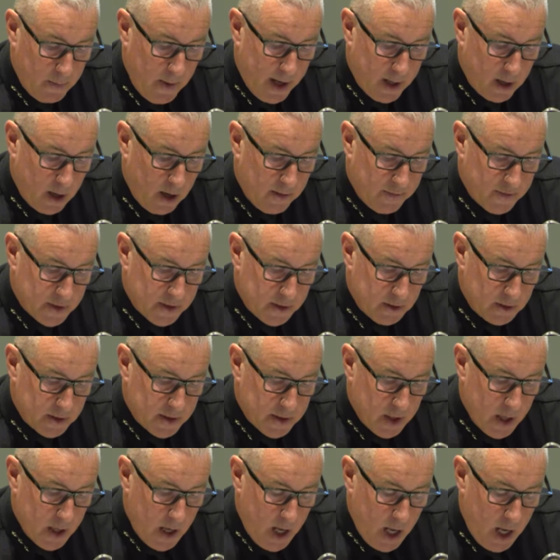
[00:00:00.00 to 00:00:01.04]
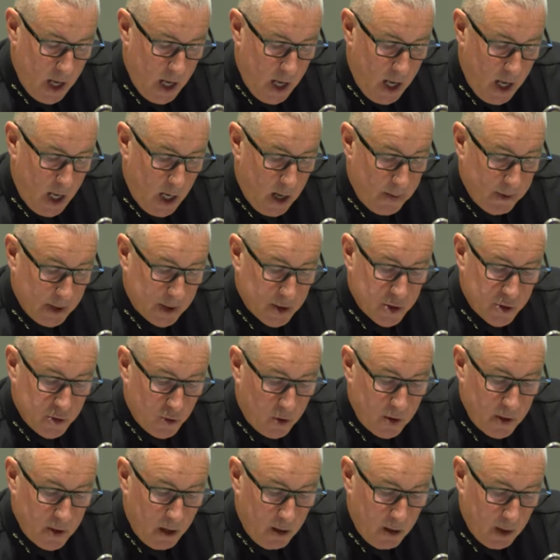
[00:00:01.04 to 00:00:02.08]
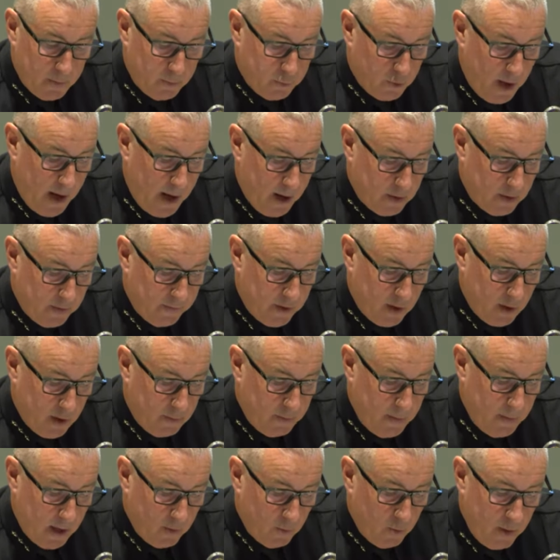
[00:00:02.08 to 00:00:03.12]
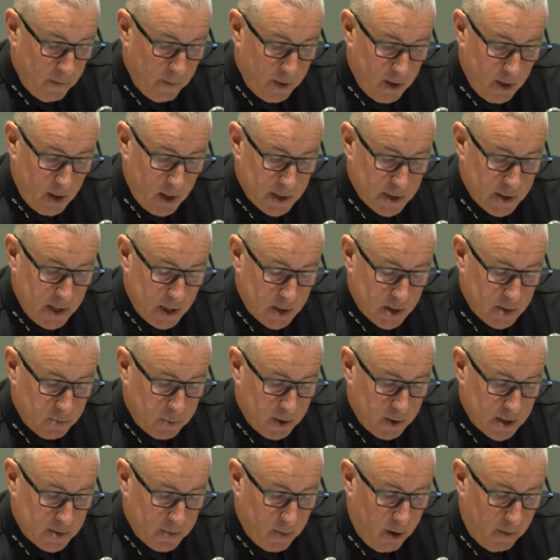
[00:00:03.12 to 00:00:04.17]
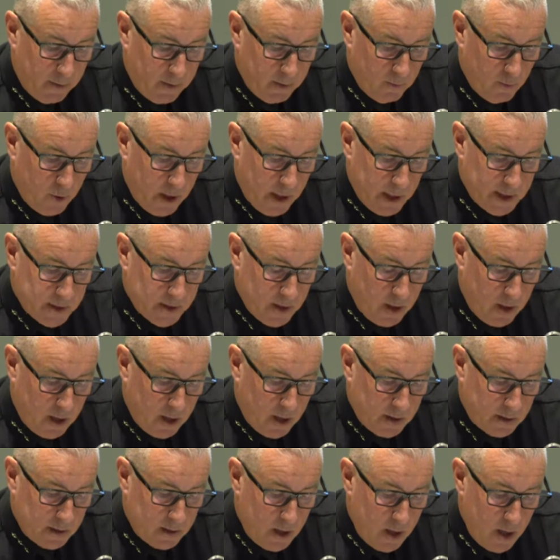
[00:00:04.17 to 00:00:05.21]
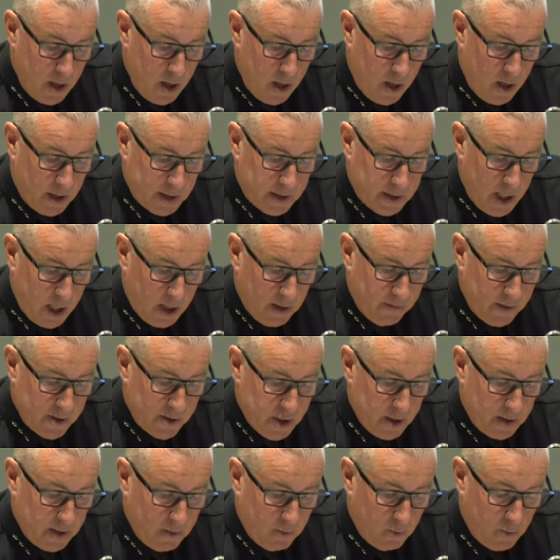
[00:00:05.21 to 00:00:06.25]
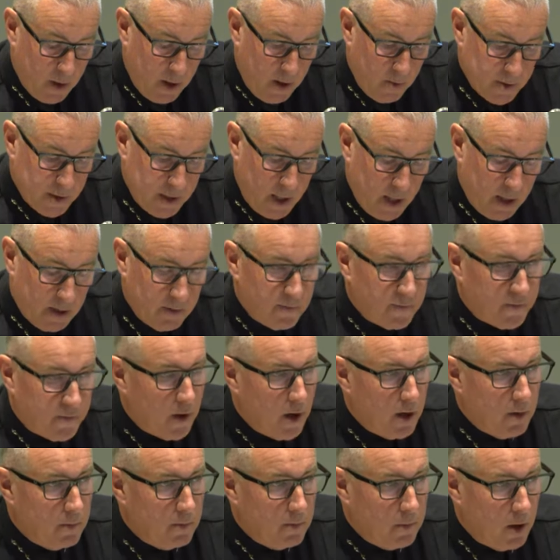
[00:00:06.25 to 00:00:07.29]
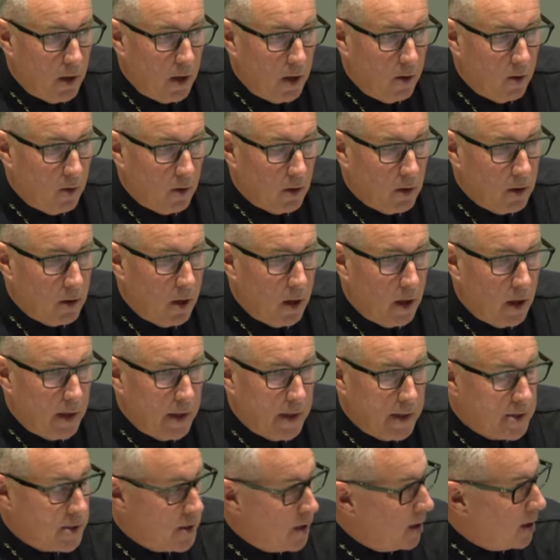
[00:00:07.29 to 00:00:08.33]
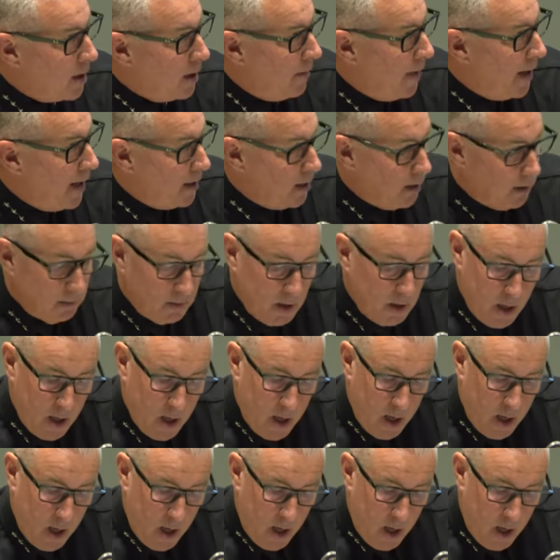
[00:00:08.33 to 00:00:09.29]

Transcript: command officers, and I'm extraordinarily proud of the men and women of the Los Angeles Police Department and what I saw on television and what I was getting from our incident commander.